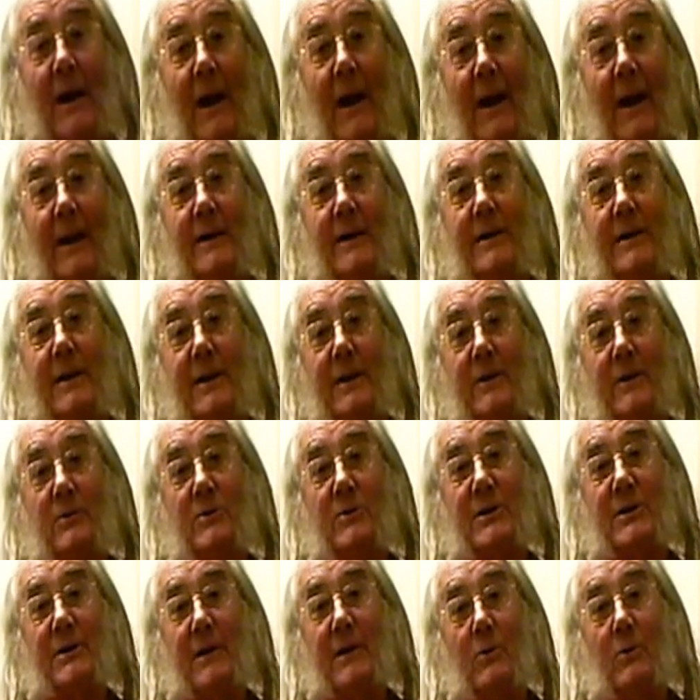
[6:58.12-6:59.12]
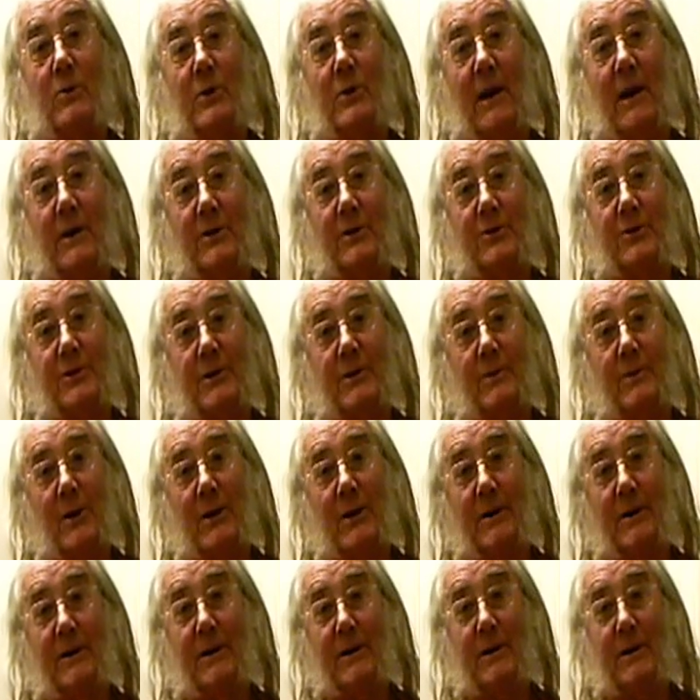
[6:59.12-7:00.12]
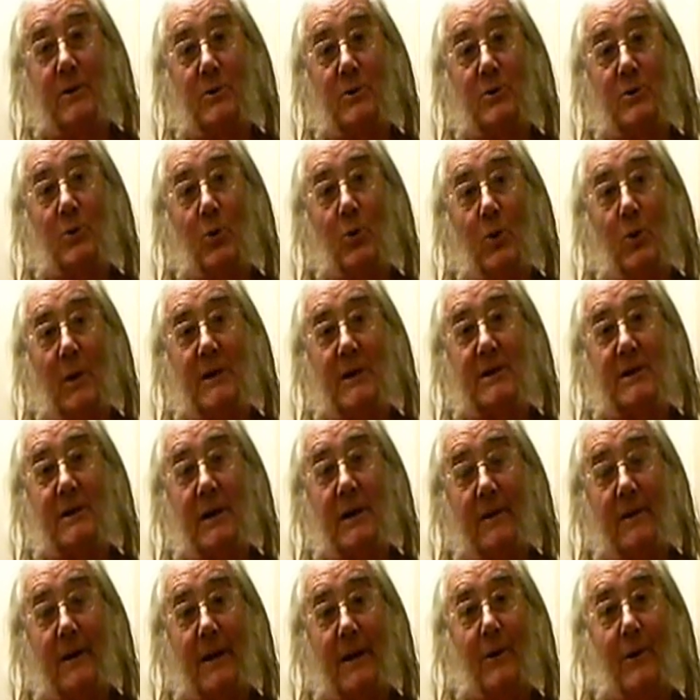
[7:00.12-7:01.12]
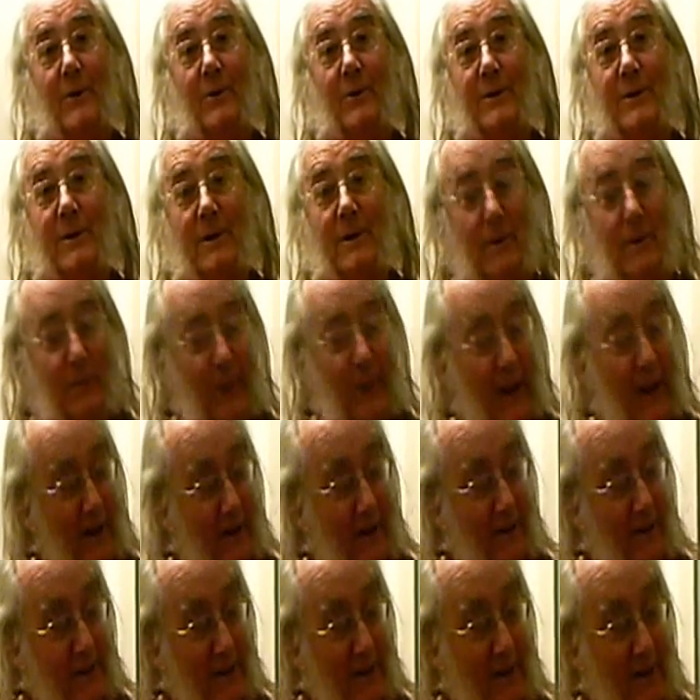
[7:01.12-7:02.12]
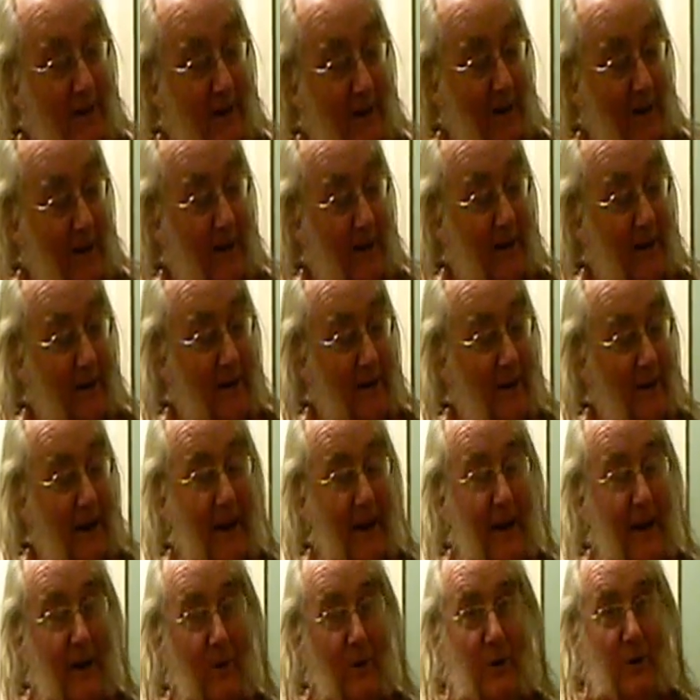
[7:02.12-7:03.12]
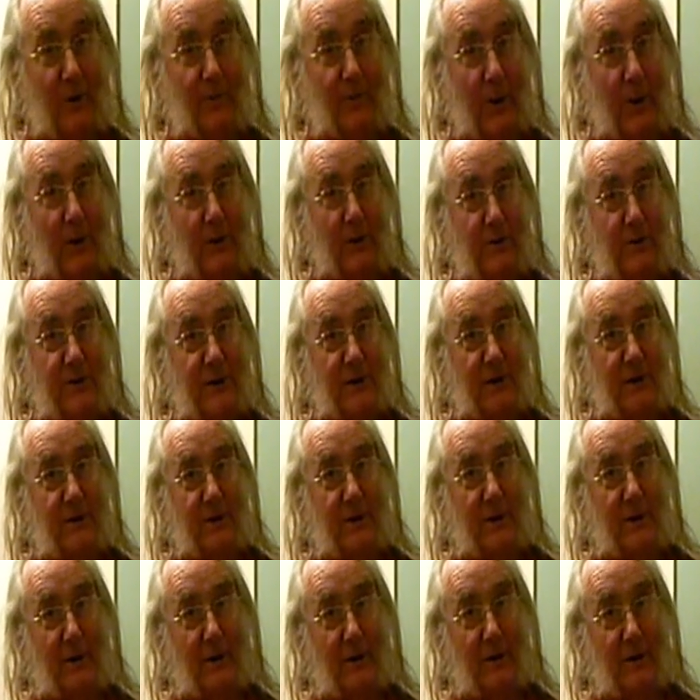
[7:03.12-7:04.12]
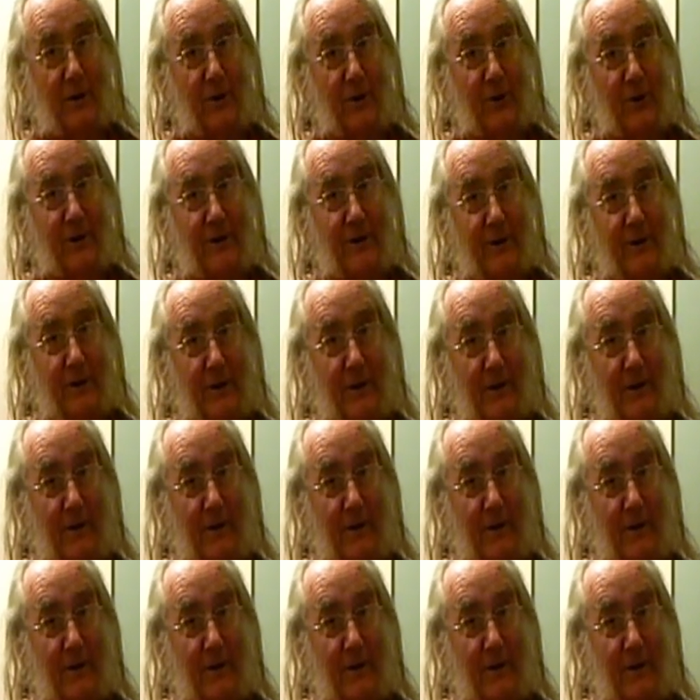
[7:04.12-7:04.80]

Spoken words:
and he was an old countryman, and he was always going on about how we're polluting the earth and